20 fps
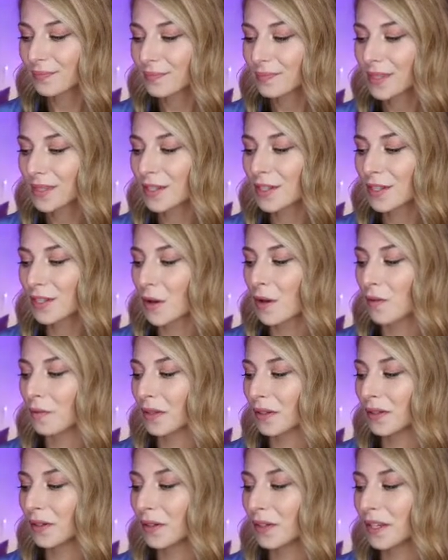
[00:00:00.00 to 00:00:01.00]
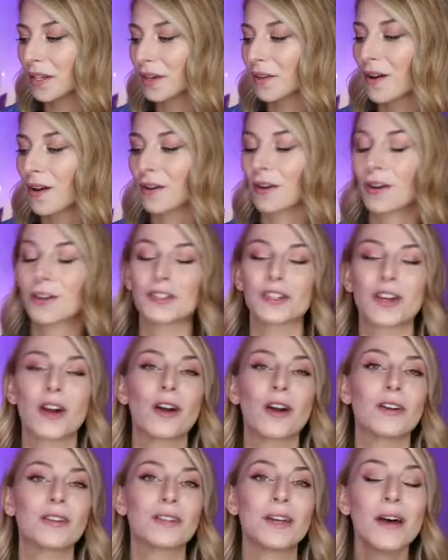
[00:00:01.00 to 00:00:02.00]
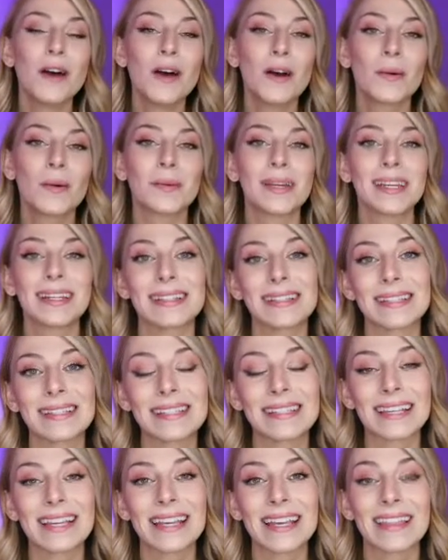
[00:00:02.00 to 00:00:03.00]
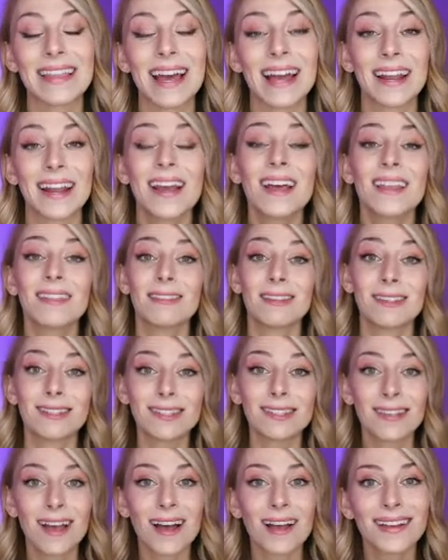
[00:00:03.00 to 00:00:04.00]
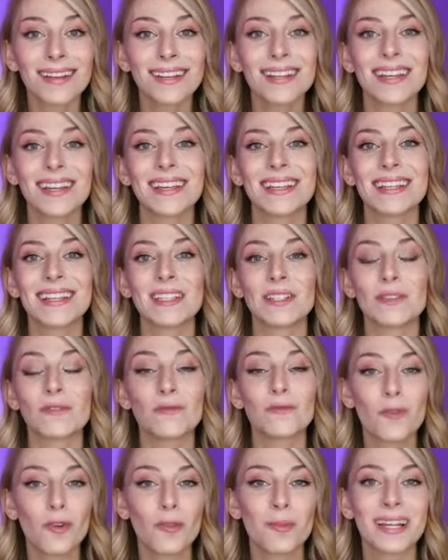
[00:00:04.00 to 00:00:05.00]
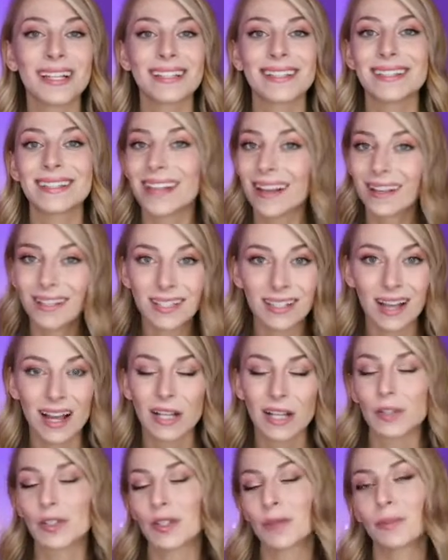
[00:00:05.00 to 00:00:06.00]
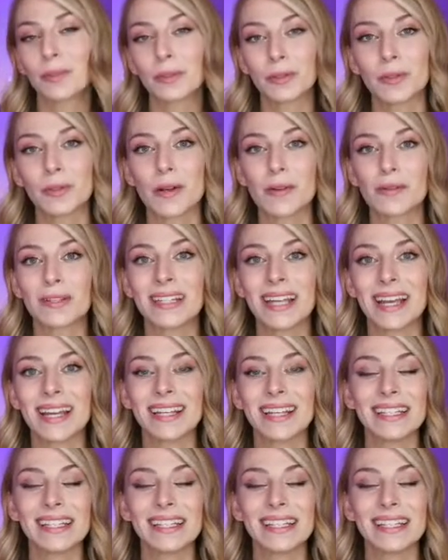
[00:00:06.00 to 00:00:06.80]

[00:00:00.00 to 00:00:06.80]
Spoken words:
So if we look here on our chart, we can see that the sun is forming a sextile to Pluto today.